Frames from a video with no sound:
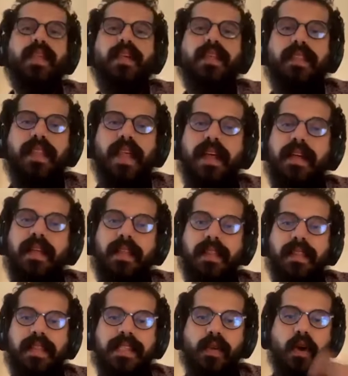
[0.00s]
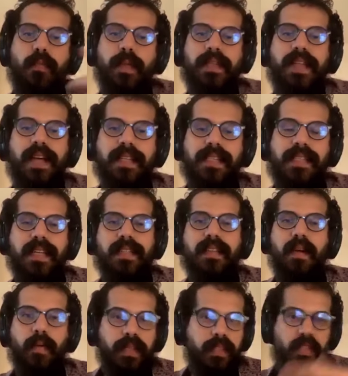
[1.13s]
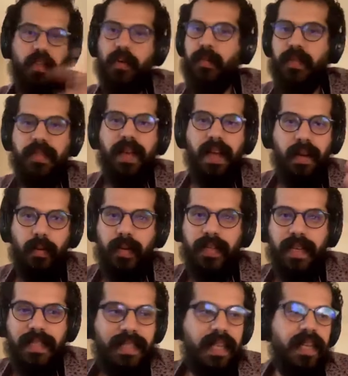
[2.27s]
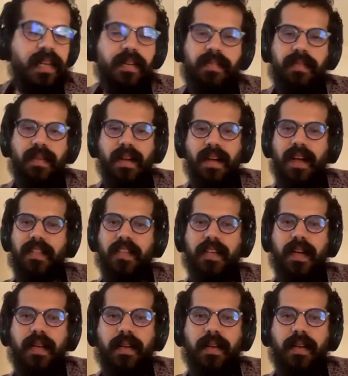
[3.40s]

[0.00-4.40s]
they, this open data set that we're distributing anyone can take uh, under an